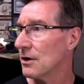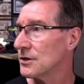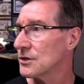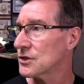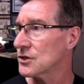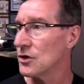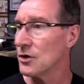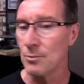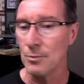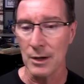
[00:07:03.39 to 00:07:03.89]
I
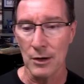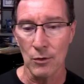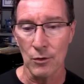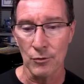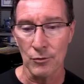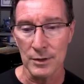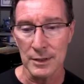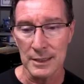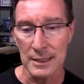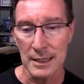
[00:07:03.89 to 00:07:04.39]
assume we're
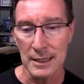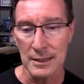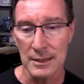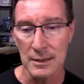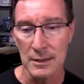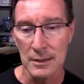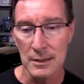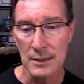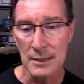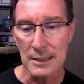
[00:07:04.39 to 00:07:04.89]
already
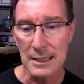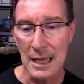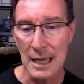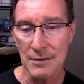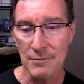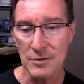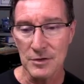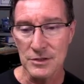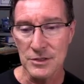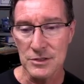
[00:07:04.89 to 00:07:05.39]
in
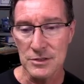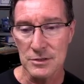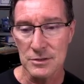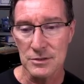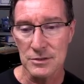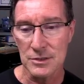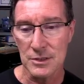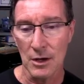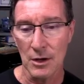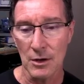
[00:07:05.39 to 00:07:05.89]
Canvas,
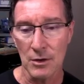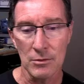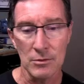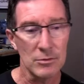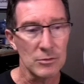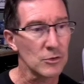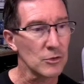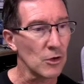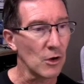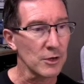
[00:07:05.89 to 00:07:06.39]
so
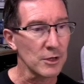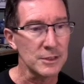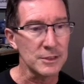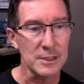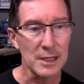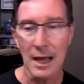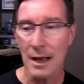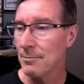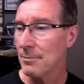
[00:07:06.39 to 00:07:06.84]
got it.